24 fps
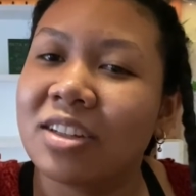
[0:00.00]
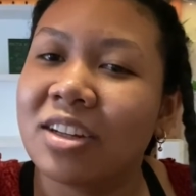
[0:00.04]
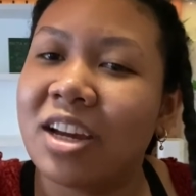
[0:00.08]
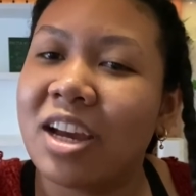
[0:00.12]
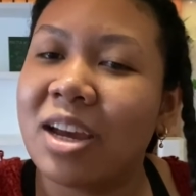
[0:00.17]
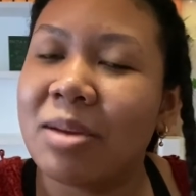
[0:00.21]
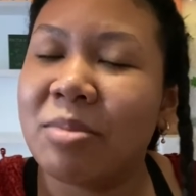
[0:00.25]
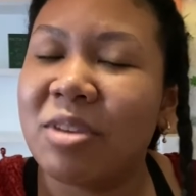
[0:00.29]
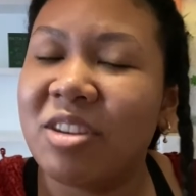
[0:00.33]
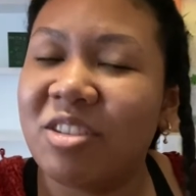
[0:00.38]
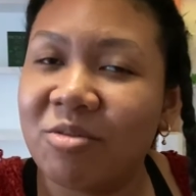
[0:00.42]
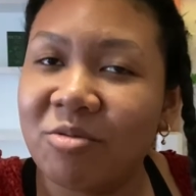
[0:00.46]

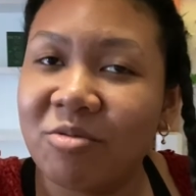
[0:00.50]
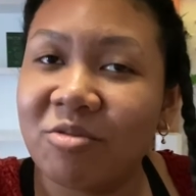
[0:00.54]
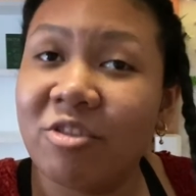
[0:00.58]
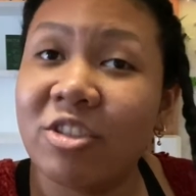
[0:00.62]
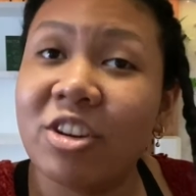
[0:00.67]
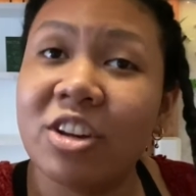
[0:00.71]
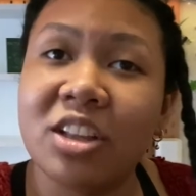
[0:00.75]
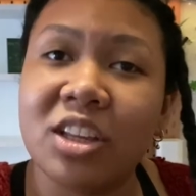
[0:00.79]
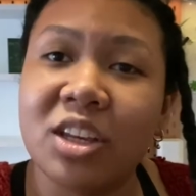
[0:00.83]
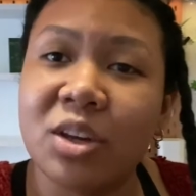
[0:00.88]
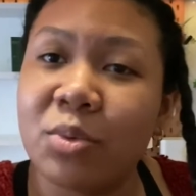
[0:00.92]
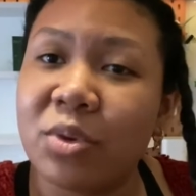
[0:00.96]
I mean,
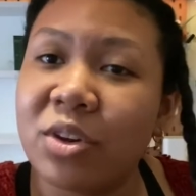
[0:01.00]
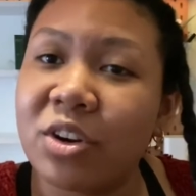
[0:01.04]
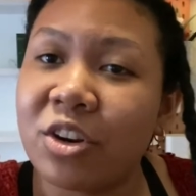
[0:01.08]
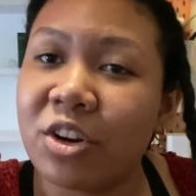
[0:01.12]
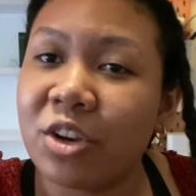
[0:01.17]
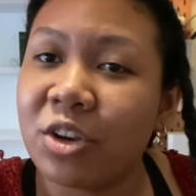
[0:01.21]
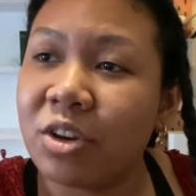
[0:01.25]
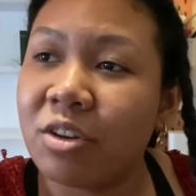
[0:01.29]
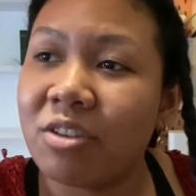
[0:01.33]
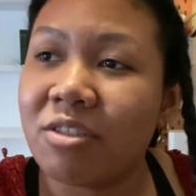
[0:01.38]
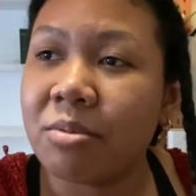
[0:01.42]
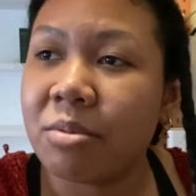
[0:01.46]
really, when are
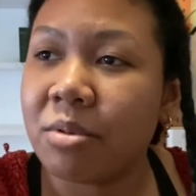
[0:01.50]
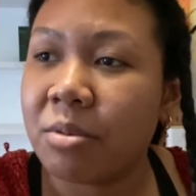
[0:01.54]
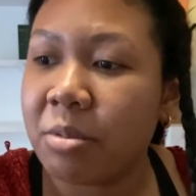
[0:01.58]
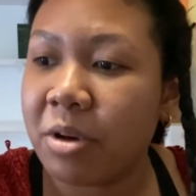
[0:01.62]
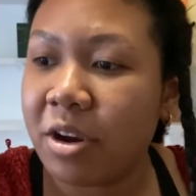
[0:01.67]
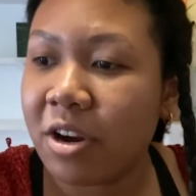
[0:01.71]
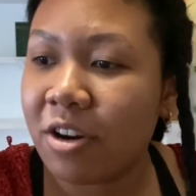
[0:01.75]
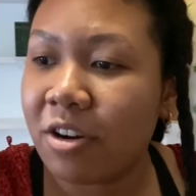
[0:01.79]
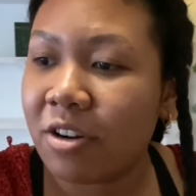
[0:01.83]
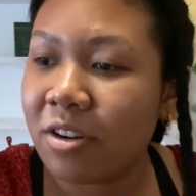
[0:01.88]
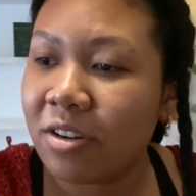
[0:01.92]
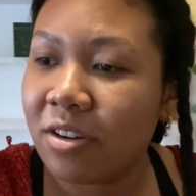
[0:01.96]
you
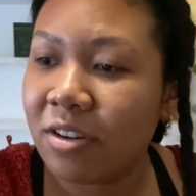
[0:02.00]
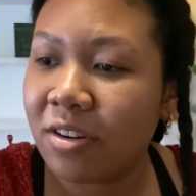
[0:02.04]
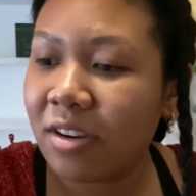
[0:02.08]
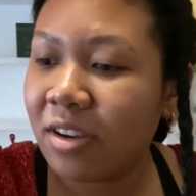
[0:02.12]
prepared?